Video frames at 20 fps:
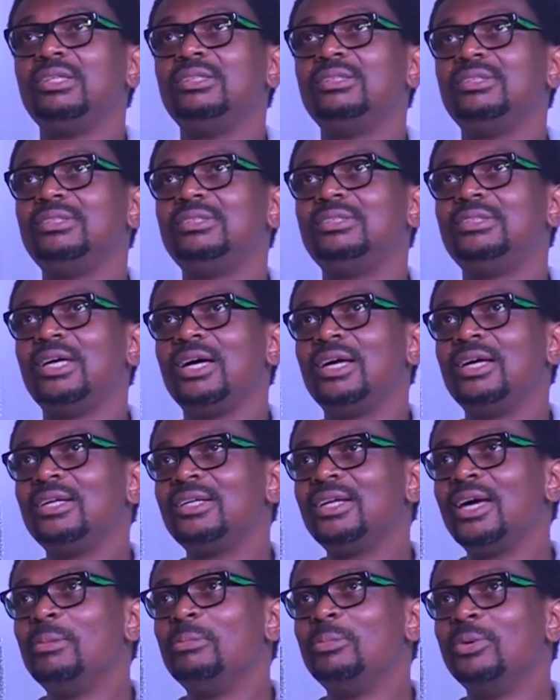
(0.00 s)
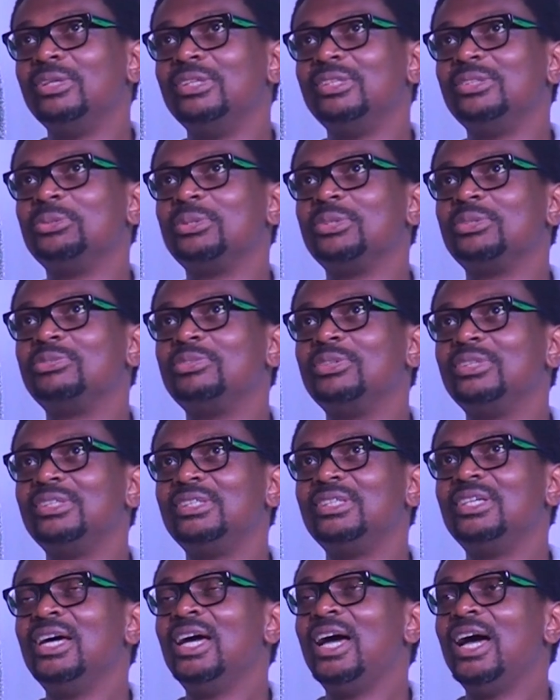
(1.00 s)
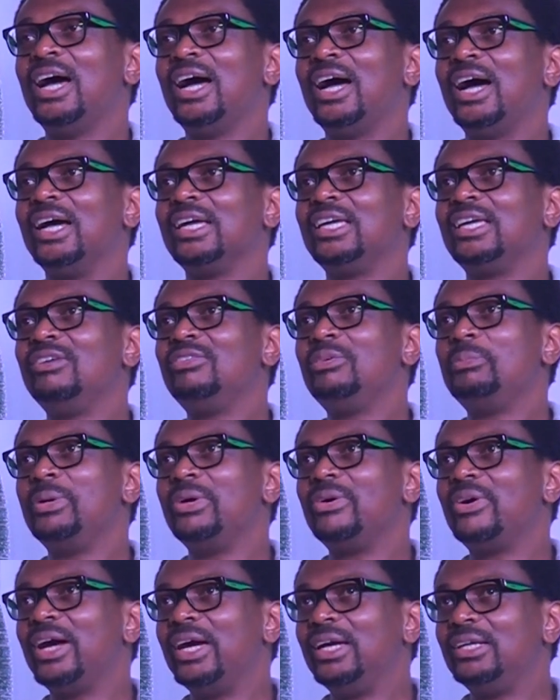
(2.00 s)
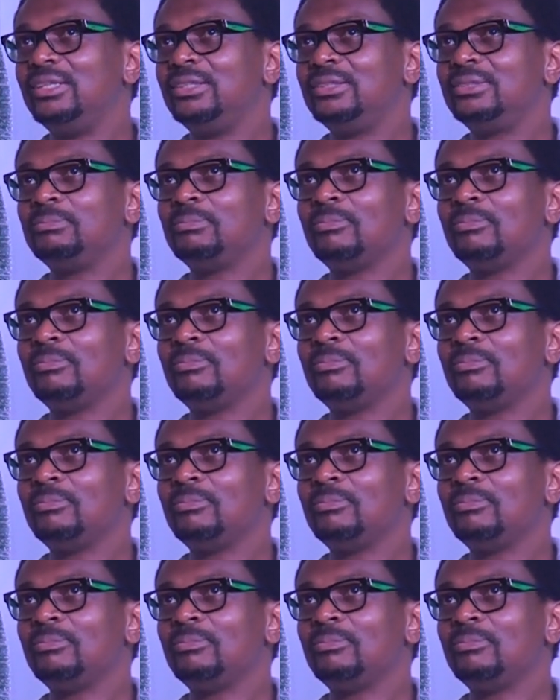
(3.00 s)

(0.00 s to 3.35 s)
And that morning, it was funny. I gave him a ride.